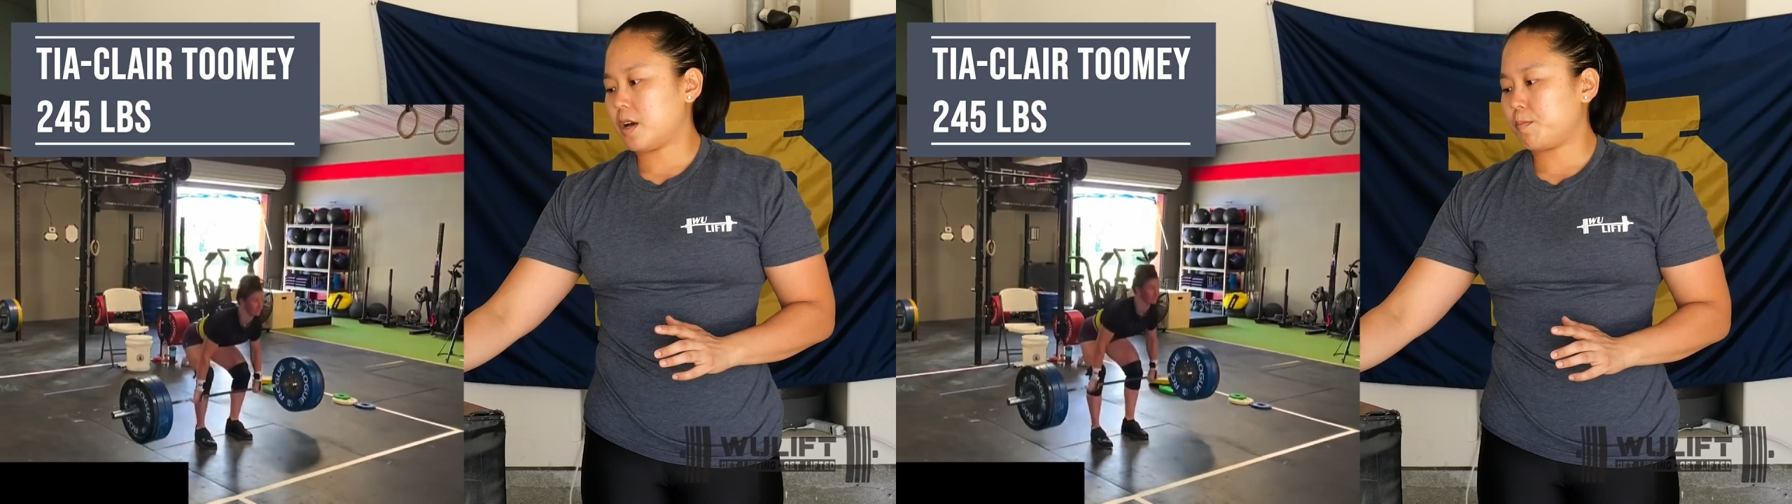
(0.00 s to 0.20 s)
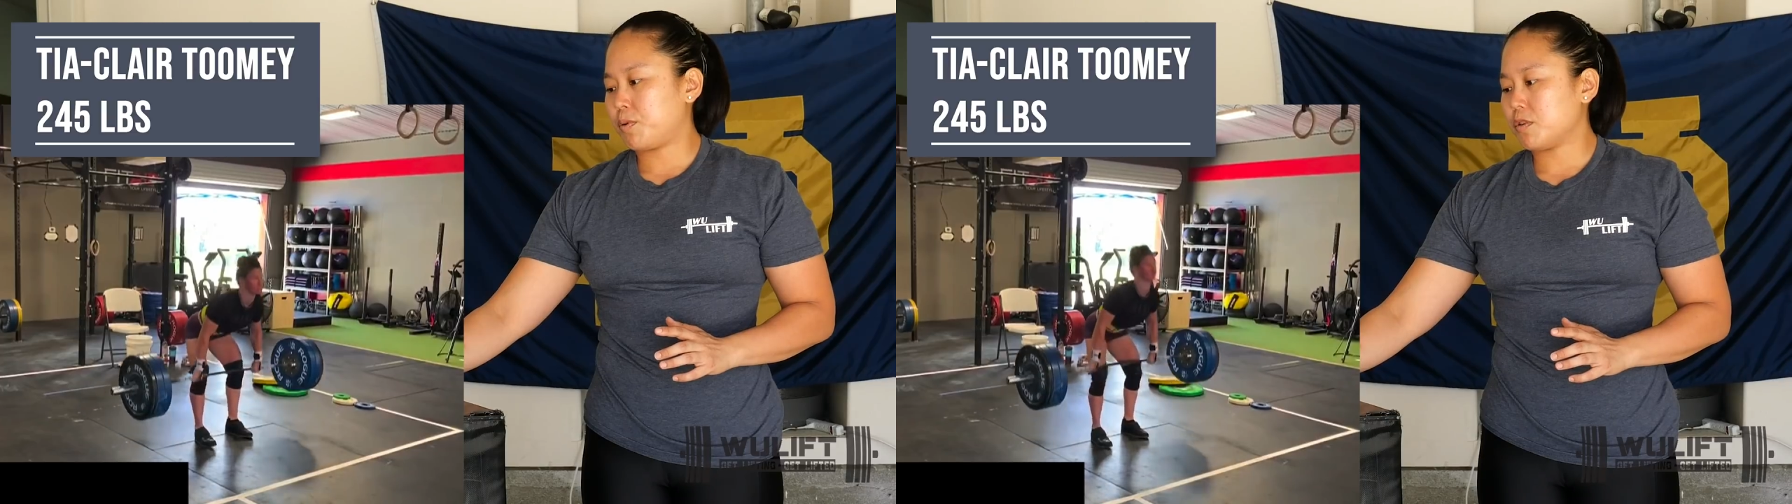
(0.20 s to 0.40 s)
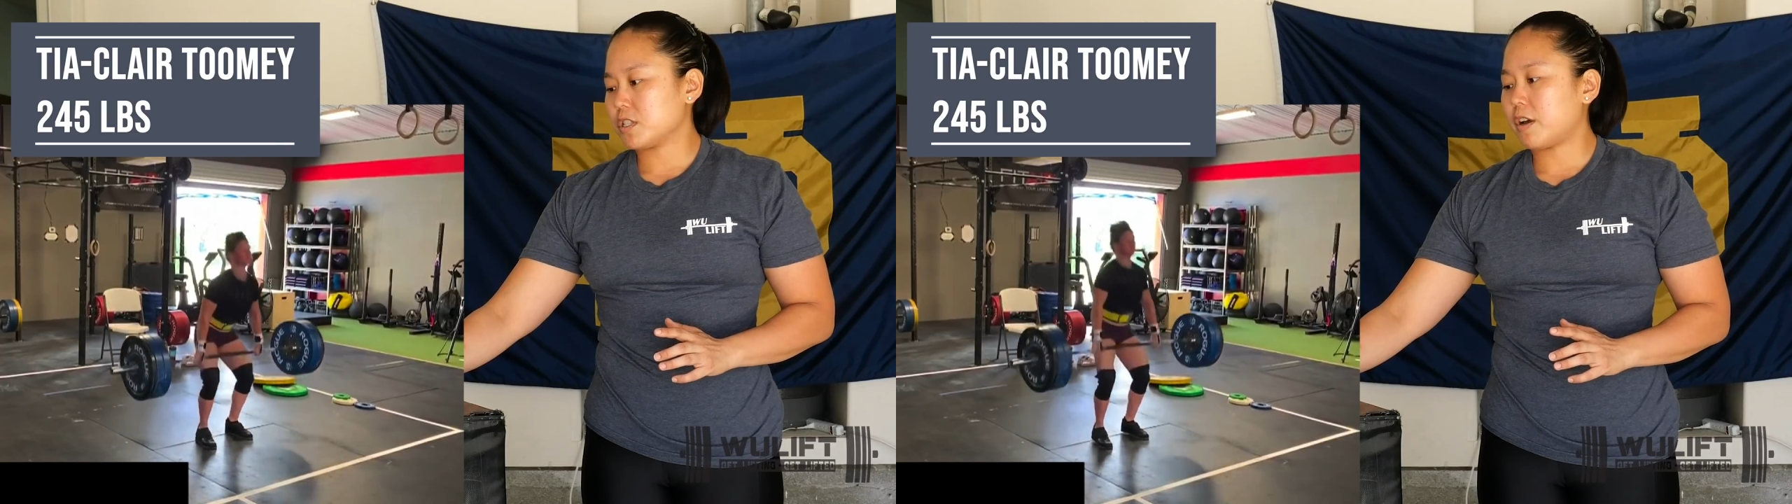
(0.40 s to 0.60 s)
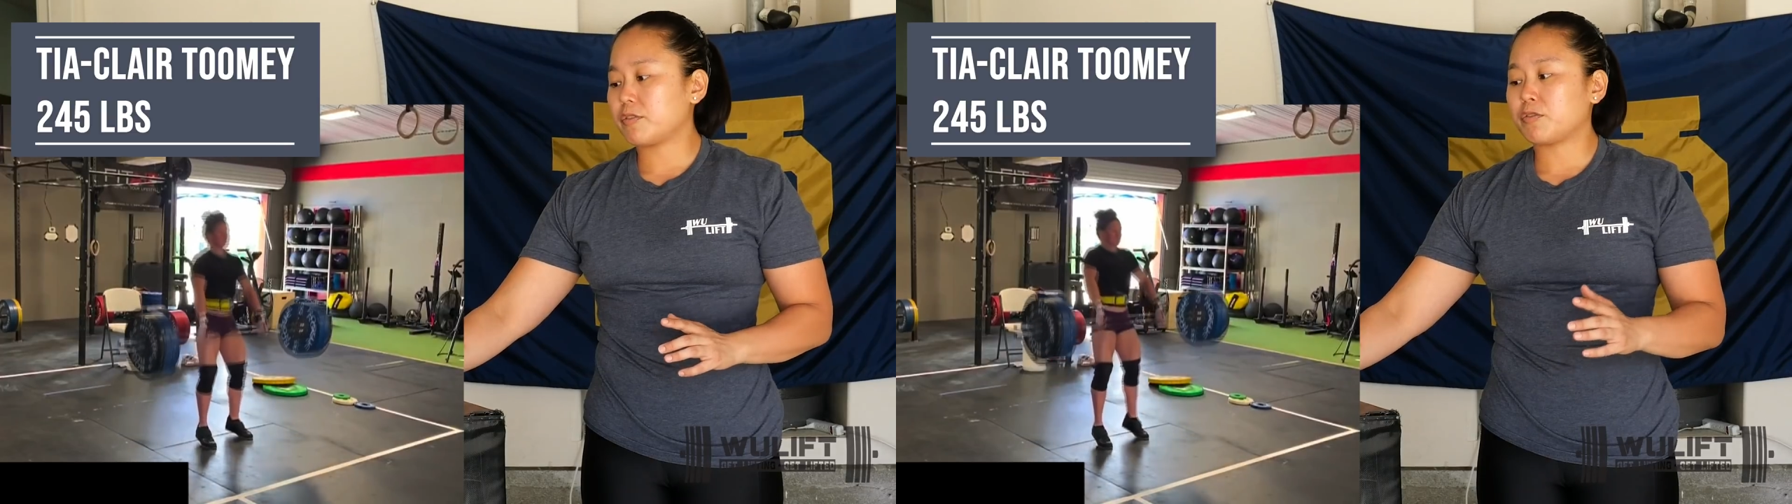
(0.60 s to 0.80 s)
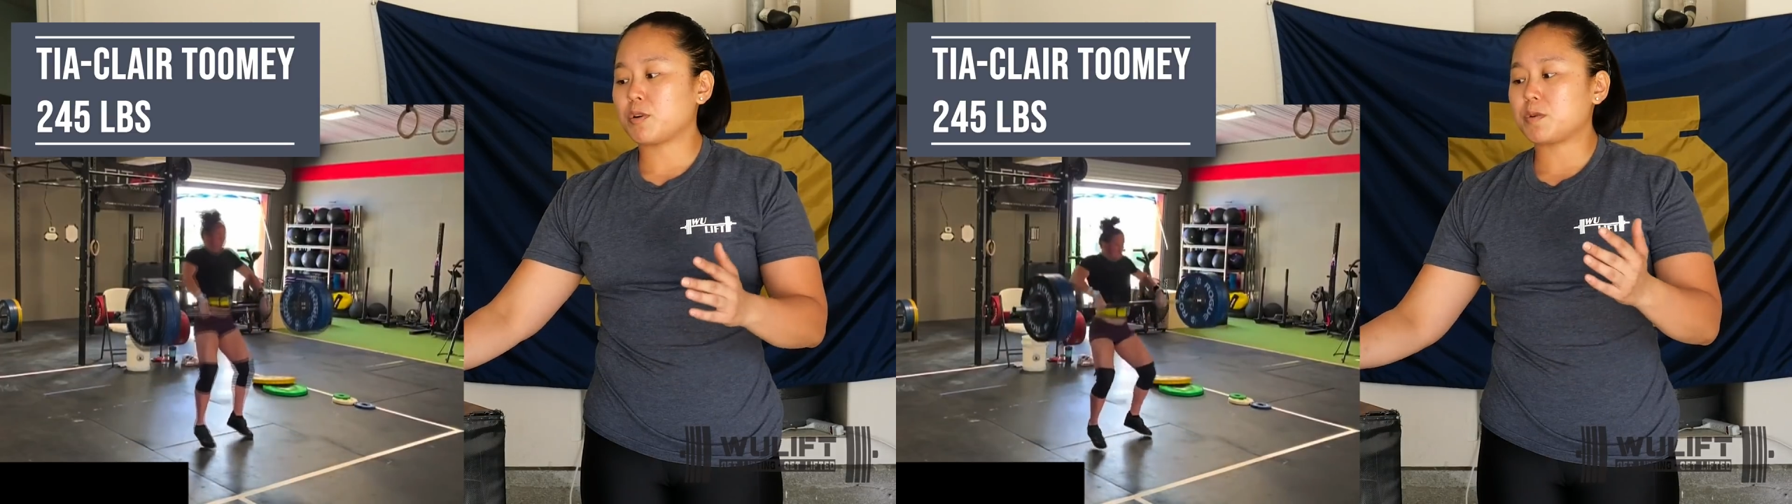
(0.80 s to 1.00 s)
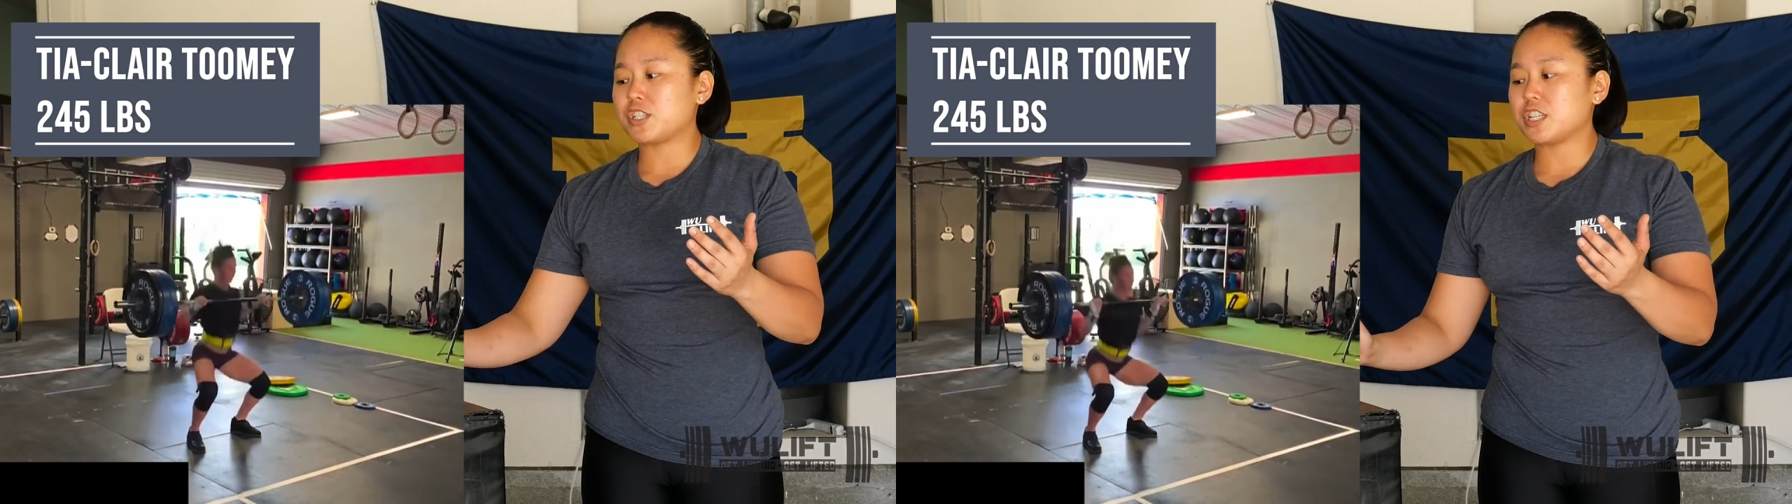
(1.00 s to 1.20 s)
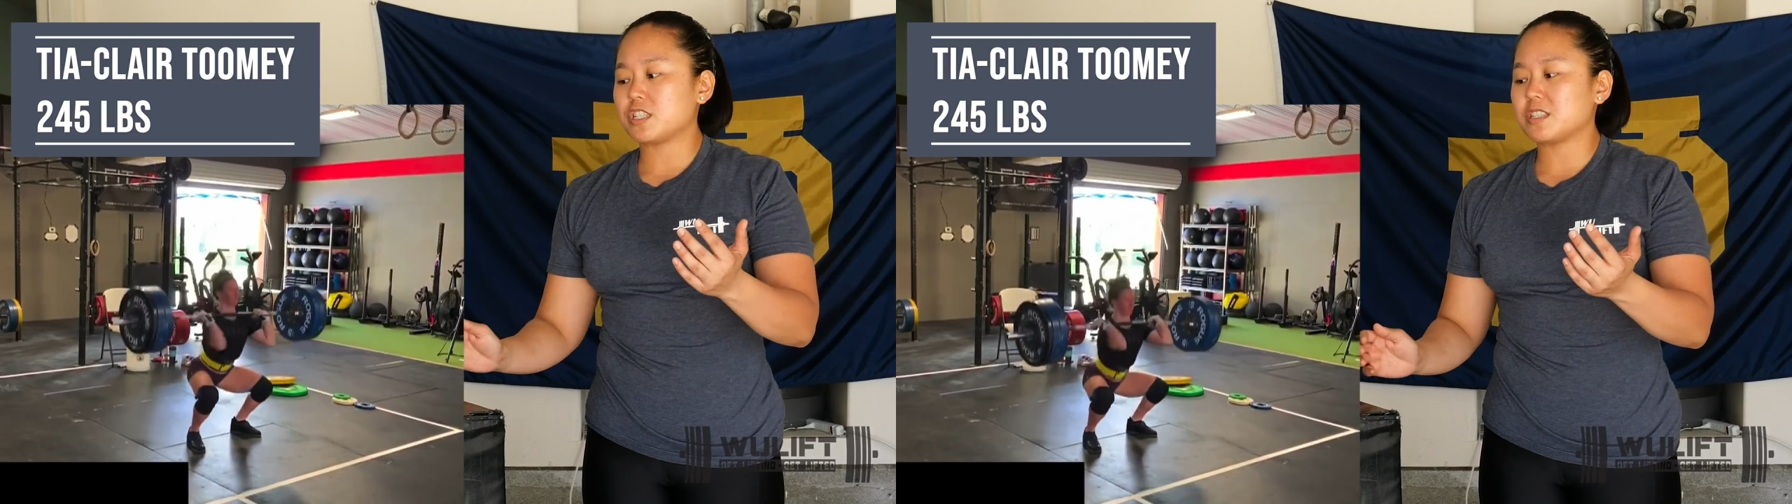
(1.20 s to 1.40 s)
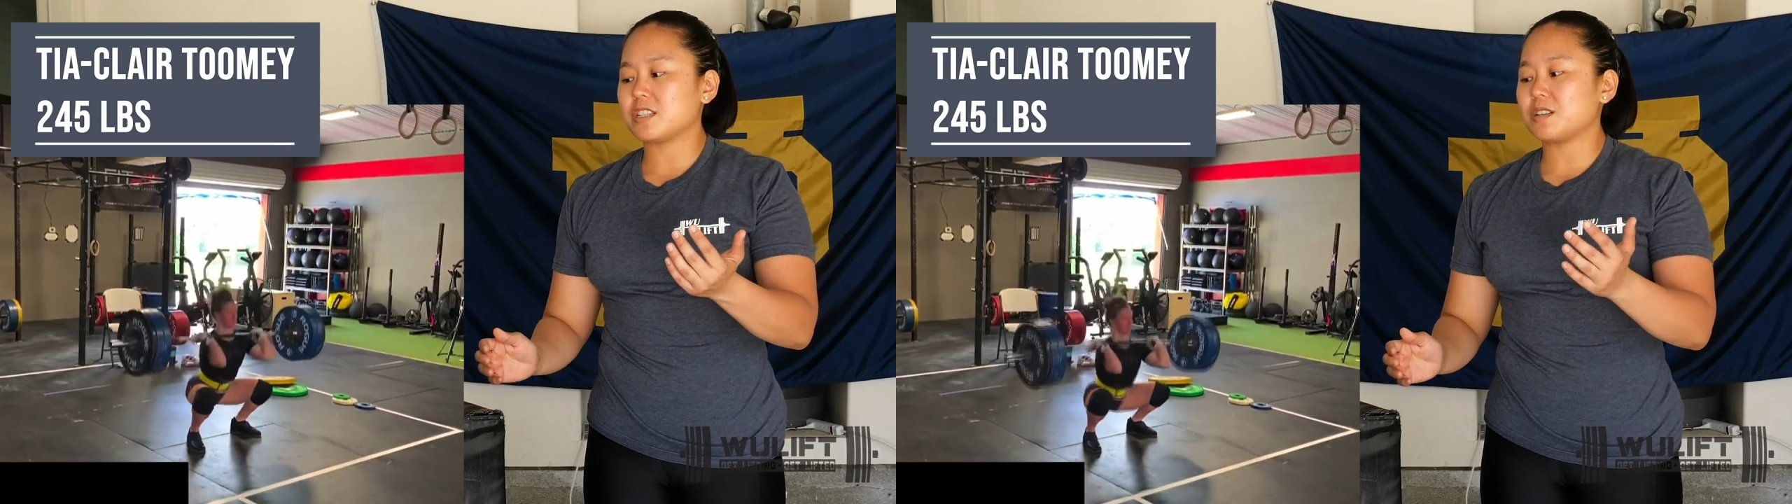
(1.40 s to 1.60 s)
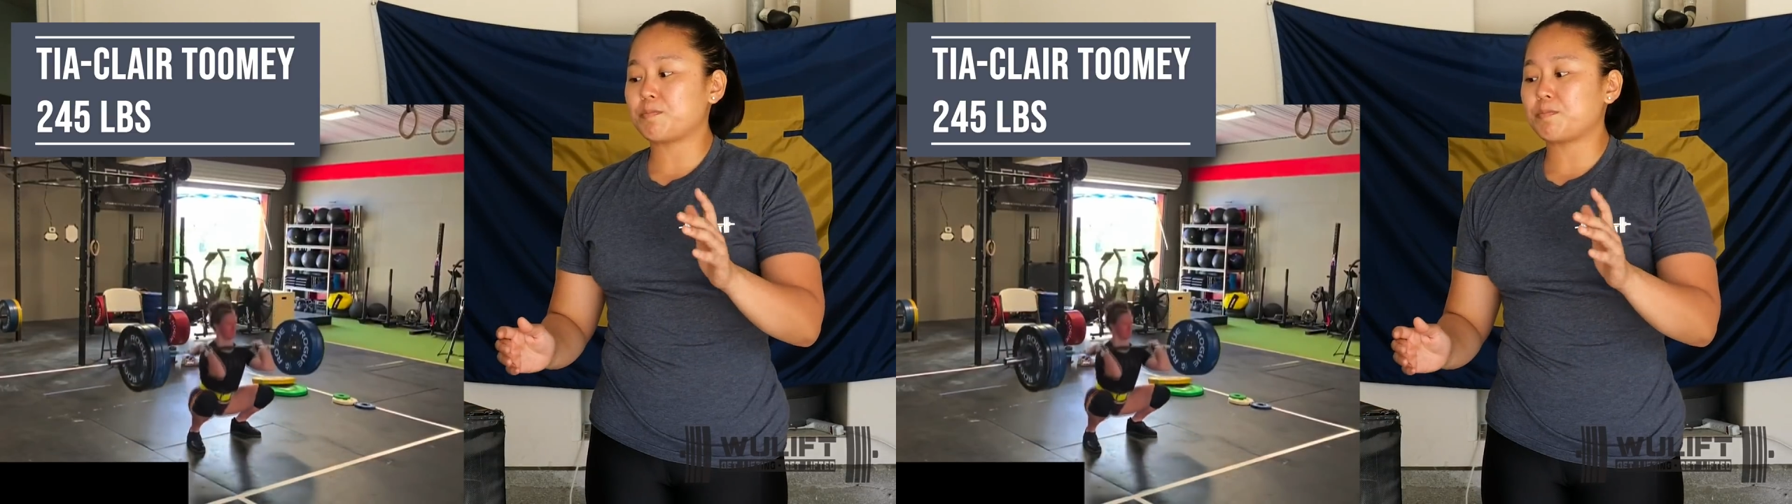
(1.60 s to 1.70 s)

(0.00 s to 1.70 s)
up, pulls it off the floor, but she's